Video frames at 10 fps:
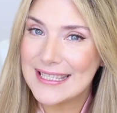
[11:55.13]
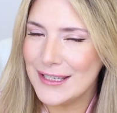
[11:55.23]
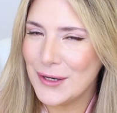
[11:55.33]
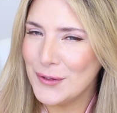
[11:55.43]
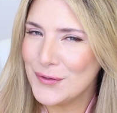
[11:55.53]

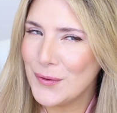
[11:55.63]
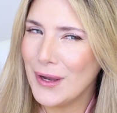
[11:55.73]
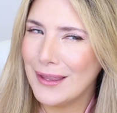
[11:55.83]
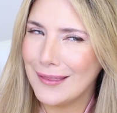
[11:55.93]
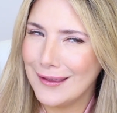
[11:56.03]
And also,
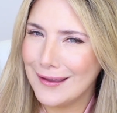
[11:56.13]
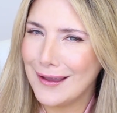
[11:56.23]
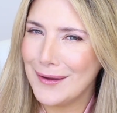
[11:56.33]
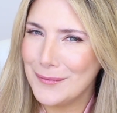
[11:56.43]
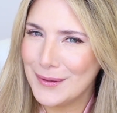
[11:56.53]
I think
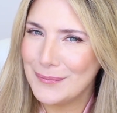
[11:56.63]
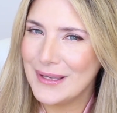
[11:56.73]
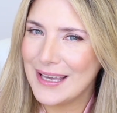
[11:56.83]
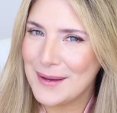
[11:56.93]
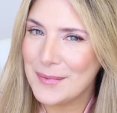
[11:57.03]
I will
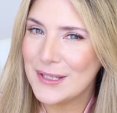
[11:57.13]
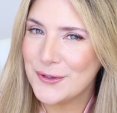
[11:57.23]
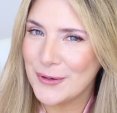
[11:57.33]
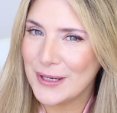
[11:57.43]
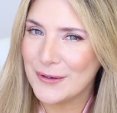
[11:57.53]
pick up a
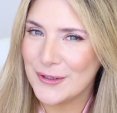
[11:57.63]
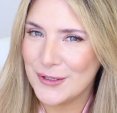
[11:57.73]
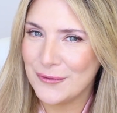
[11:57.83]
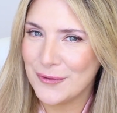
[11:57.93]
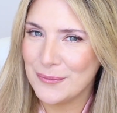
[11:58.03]
trick or
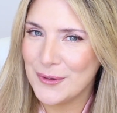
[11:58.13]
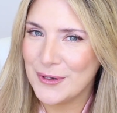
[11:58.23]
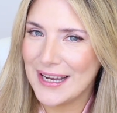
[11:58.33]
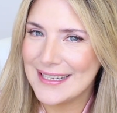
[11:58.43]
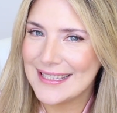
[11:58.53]
two from you
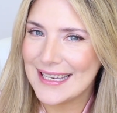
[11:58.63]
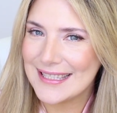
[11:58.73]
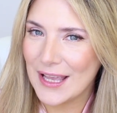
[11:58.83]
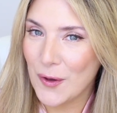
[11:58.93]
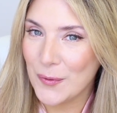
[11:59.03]
guys, as
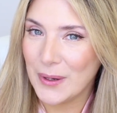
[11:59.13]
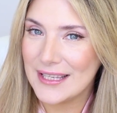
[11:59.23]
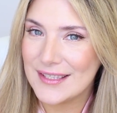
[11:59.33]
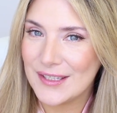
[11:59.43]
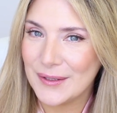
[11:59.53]
I
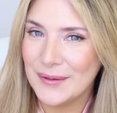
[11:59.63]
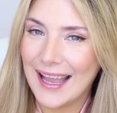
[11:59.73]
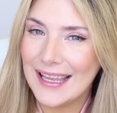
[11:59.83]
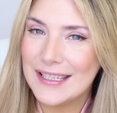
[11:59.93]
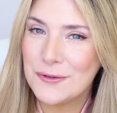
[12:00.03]
always do.
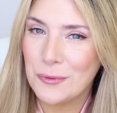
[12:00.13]
And